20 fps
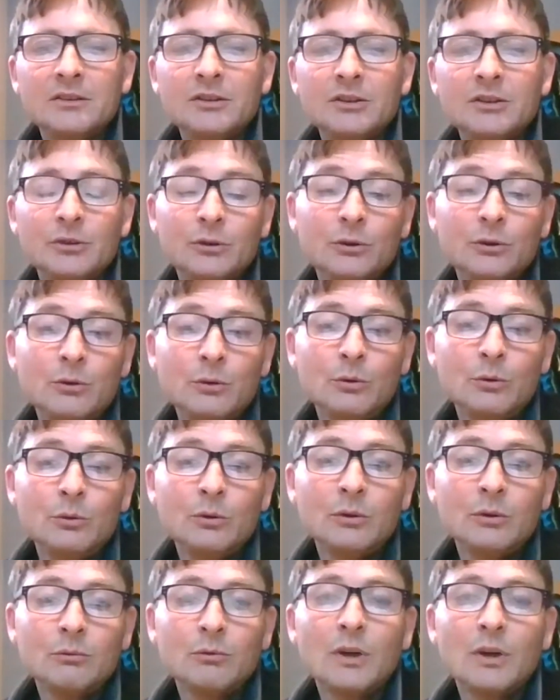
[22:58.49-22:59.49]
to
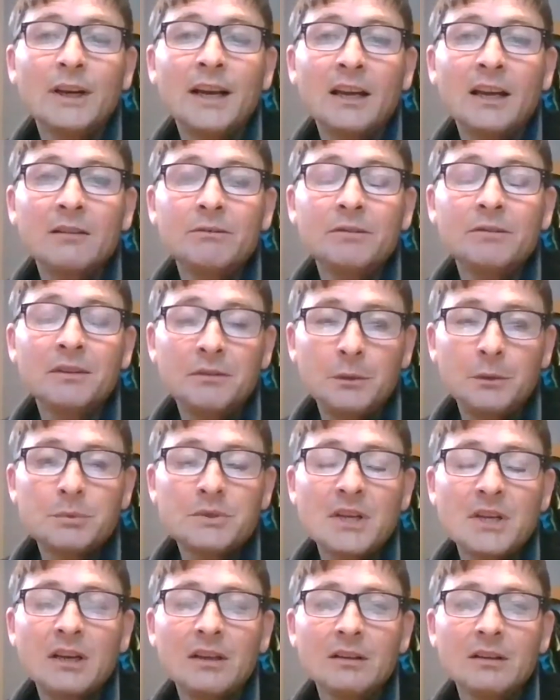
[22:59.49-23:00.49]
run at
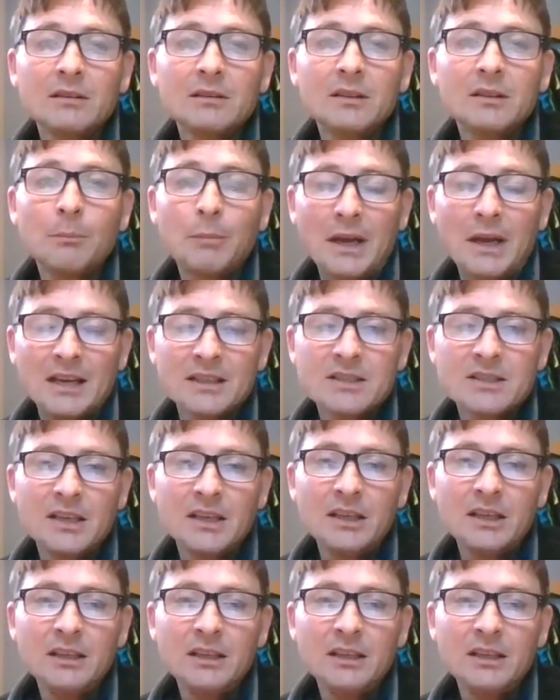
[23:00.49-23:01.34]
50% capacity